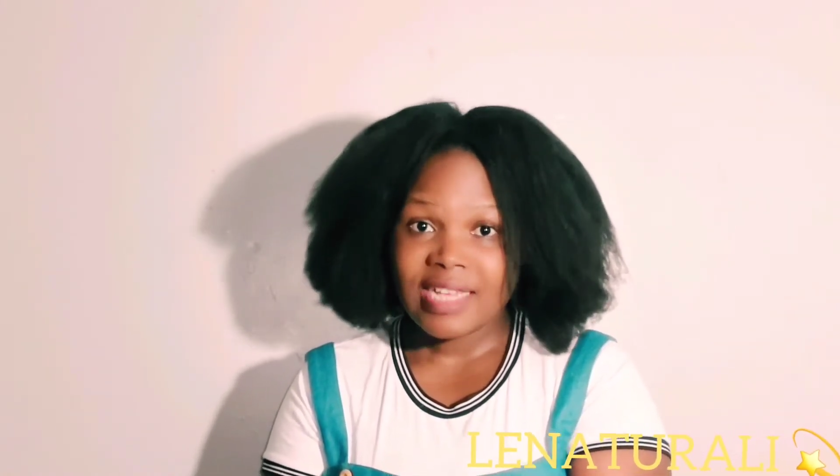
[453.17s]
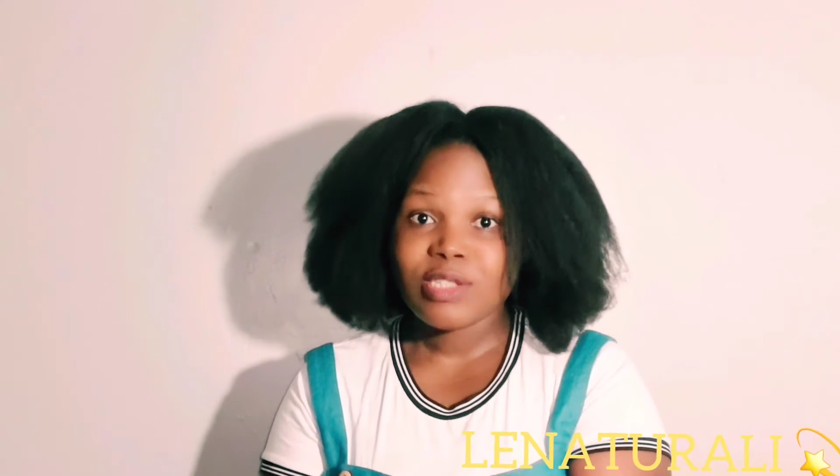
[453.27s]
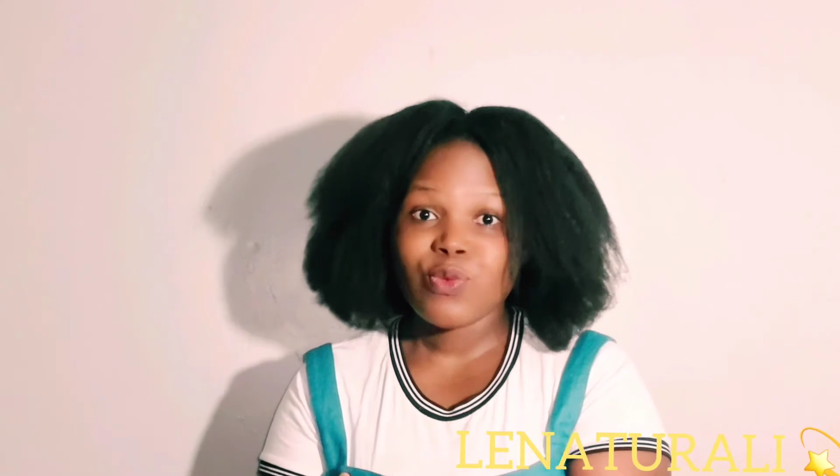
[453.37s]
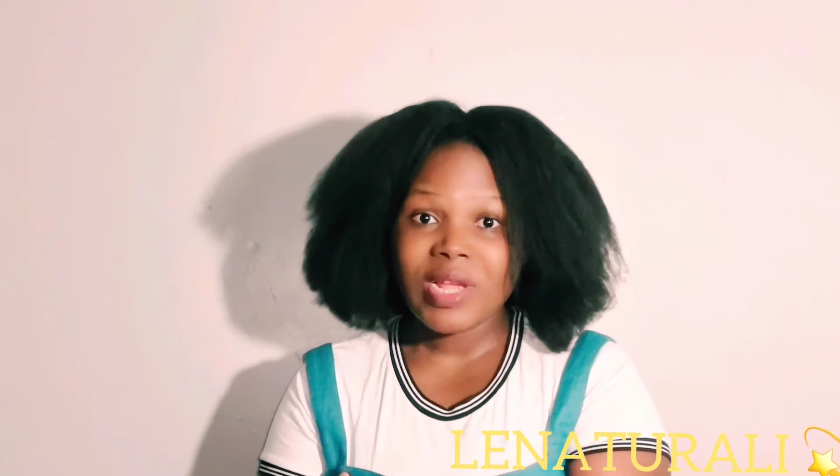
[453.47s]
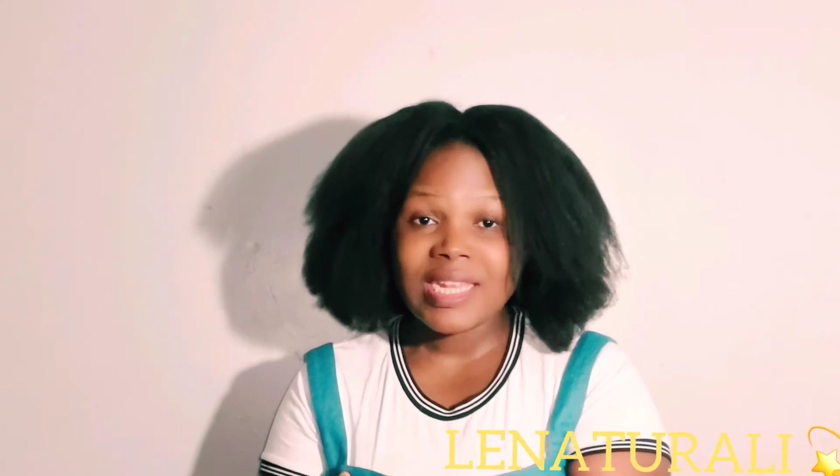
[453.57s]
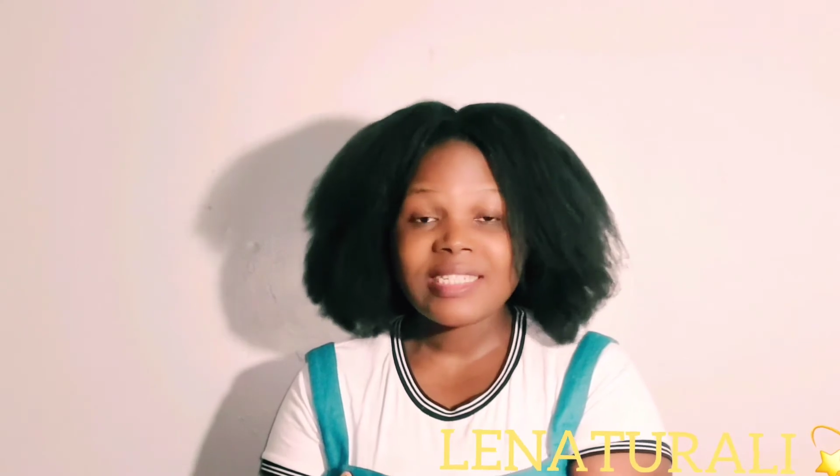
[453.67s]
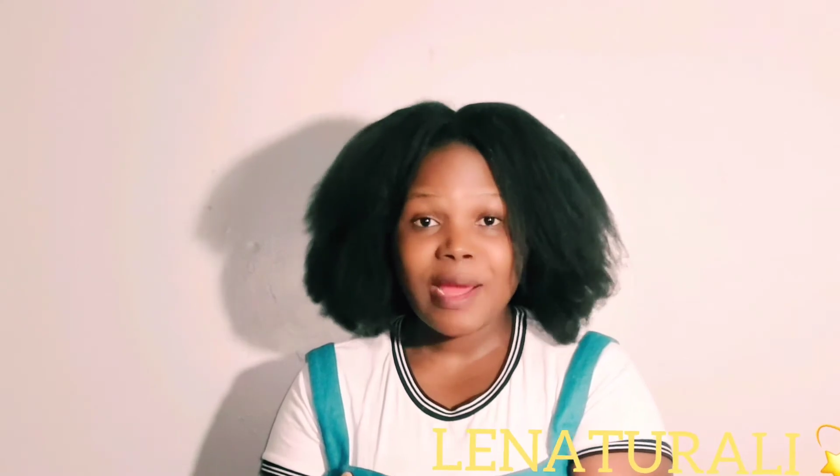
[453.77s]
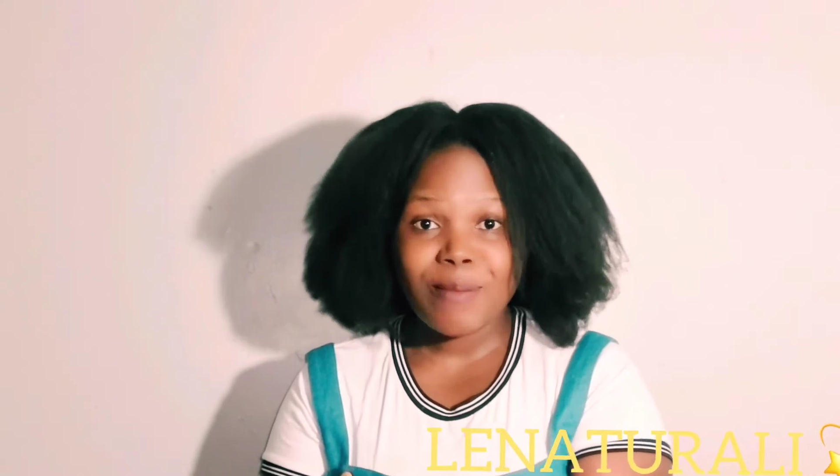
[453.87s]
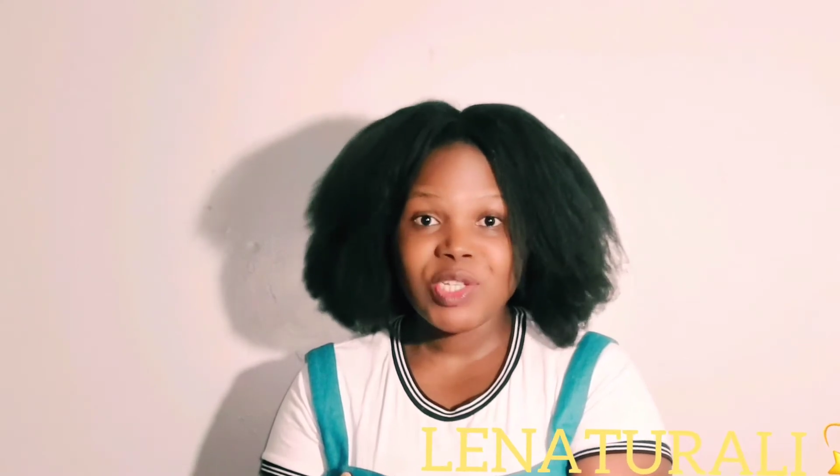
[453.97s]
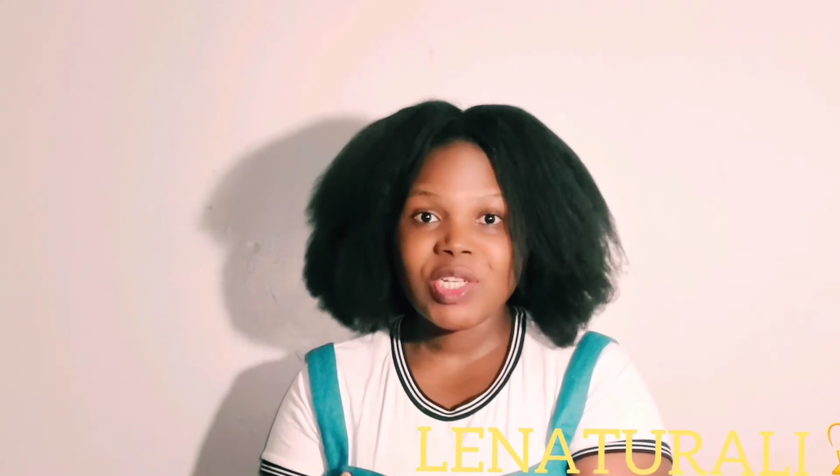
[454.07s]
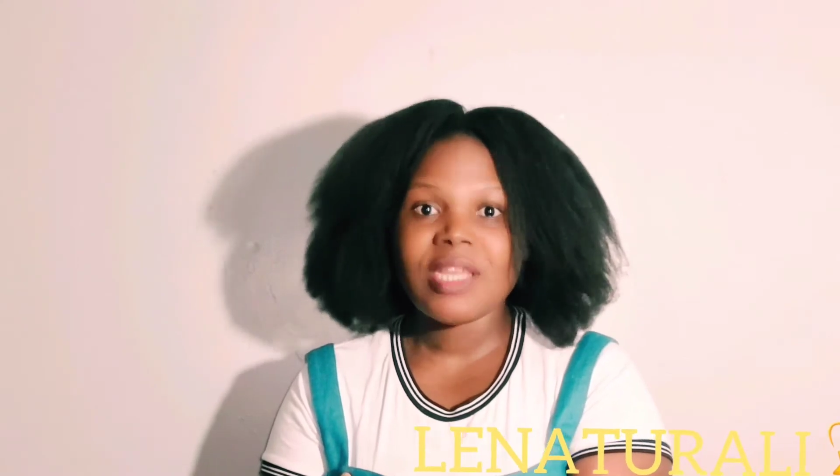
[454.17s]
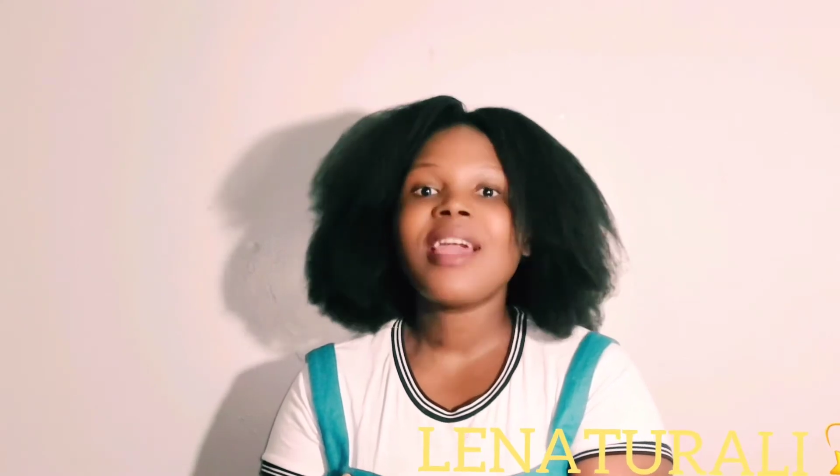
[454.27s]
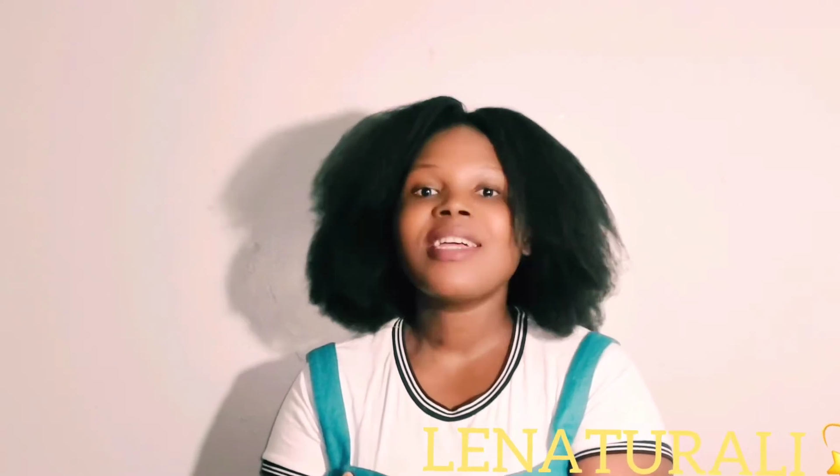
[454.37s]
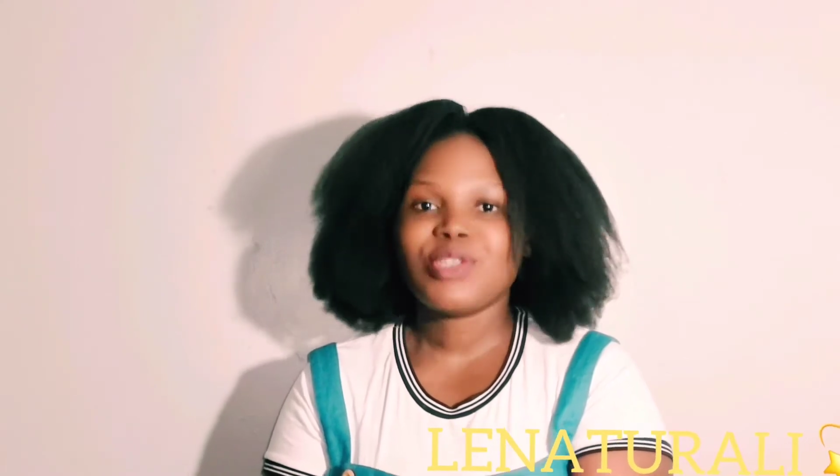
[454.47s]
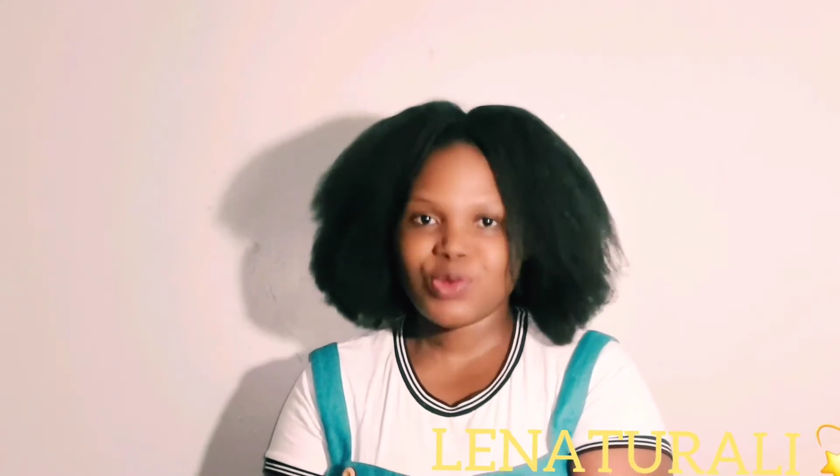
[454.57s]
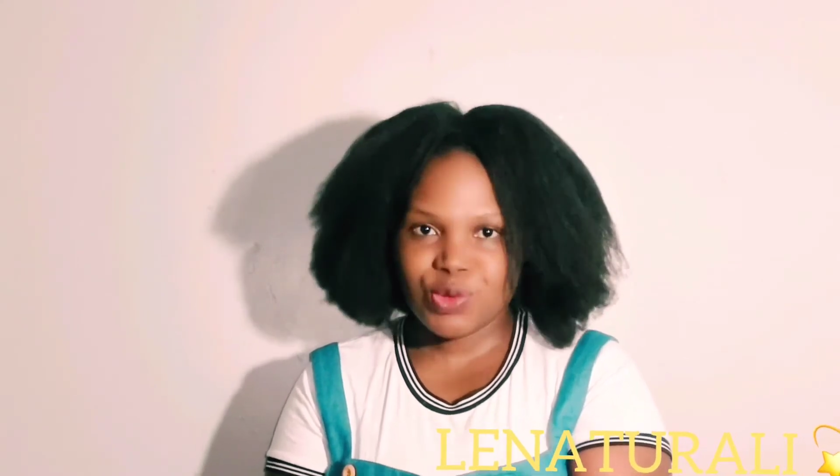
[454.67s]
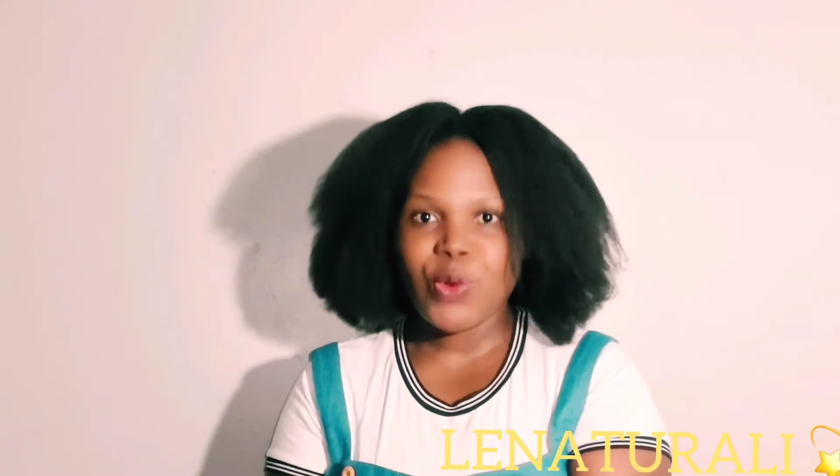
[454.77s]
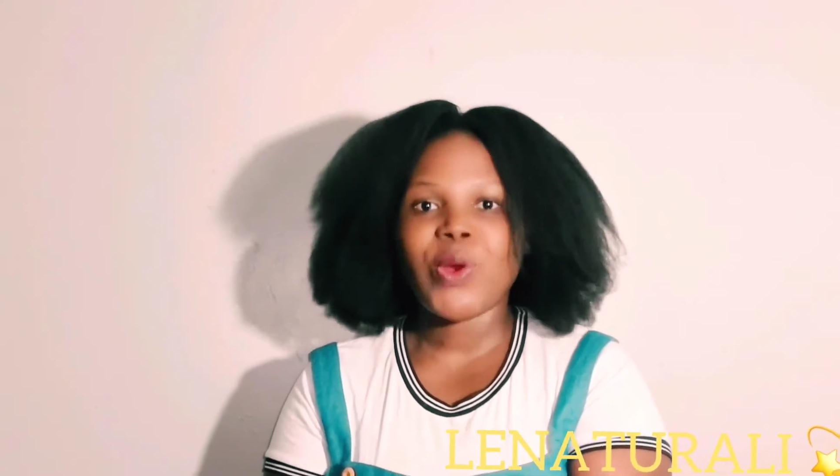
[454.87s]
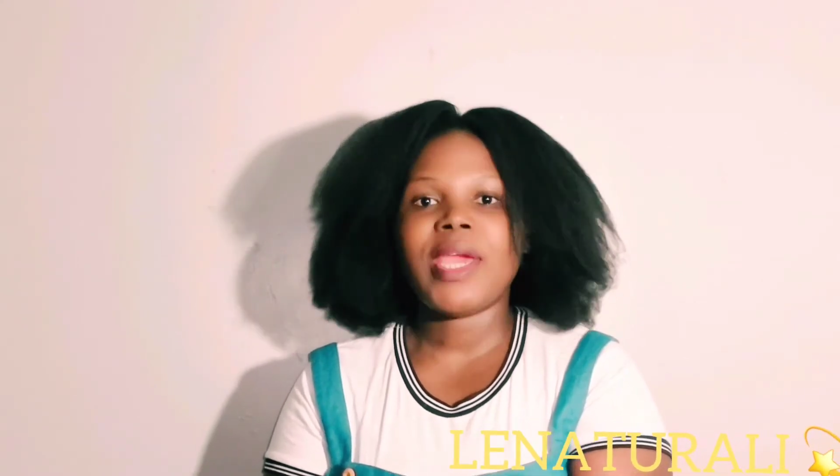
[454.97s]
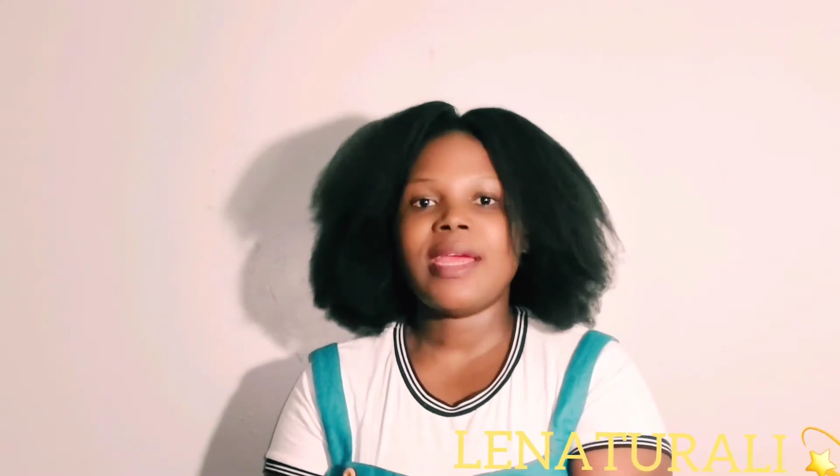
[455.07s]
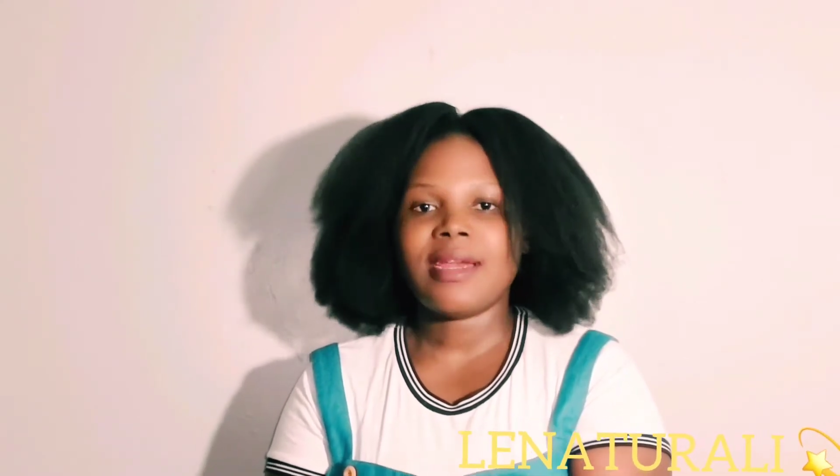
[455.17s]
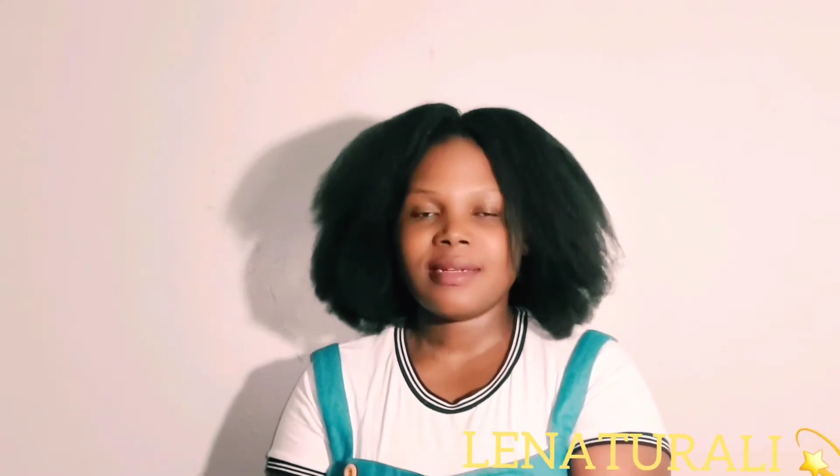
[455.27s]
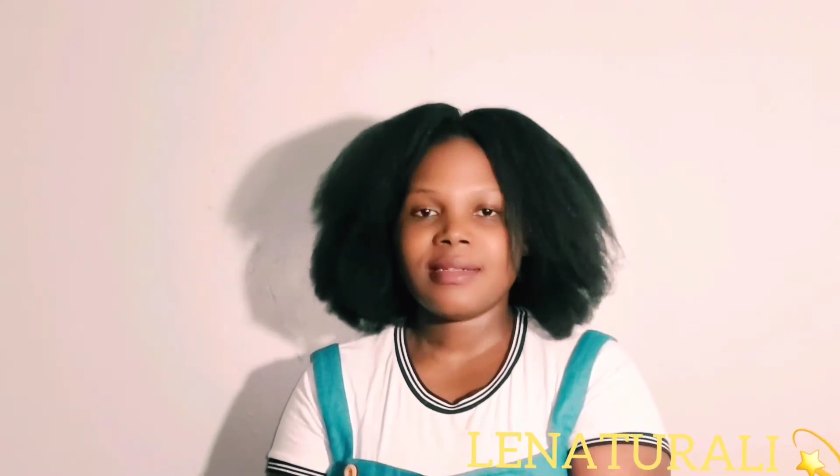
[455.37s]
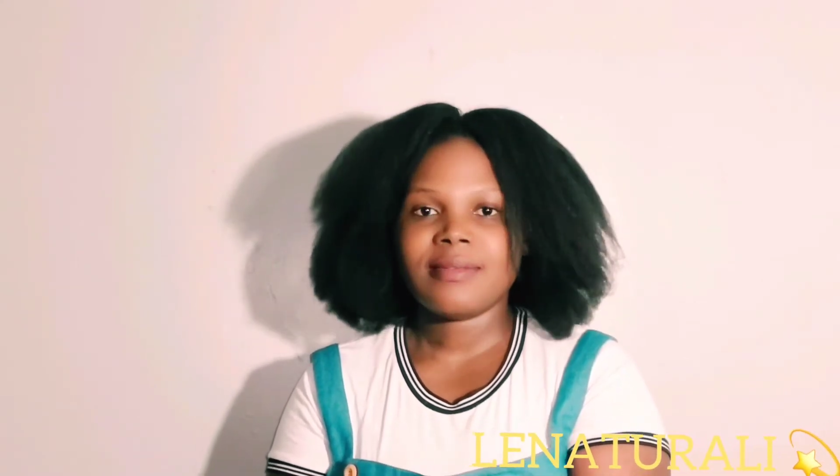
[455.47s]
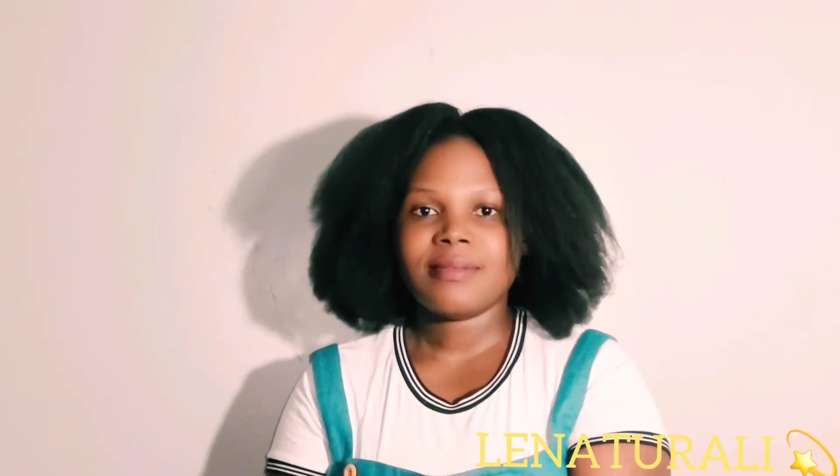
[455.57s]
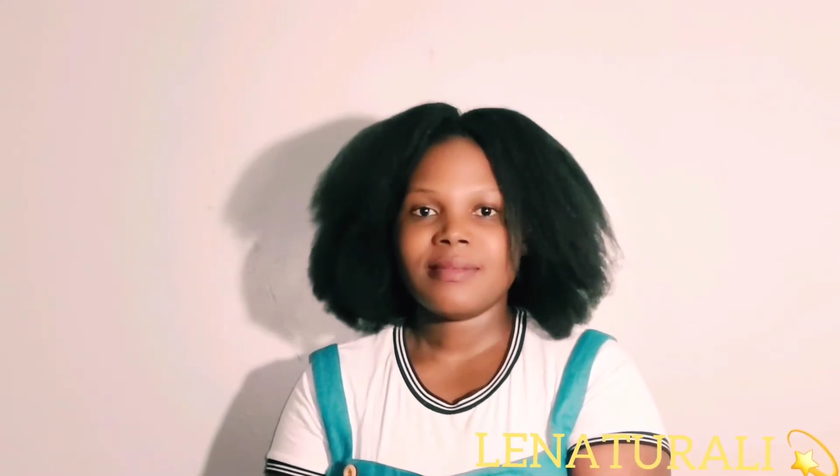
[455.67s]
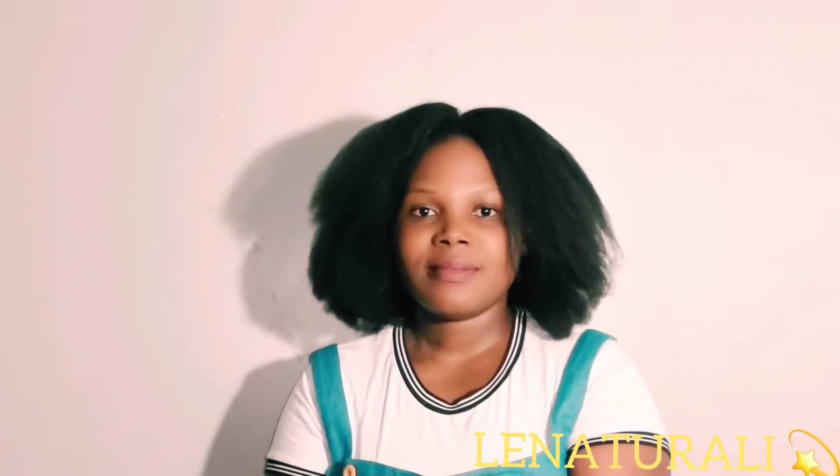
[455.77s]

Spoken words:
That's really damaging to your hair.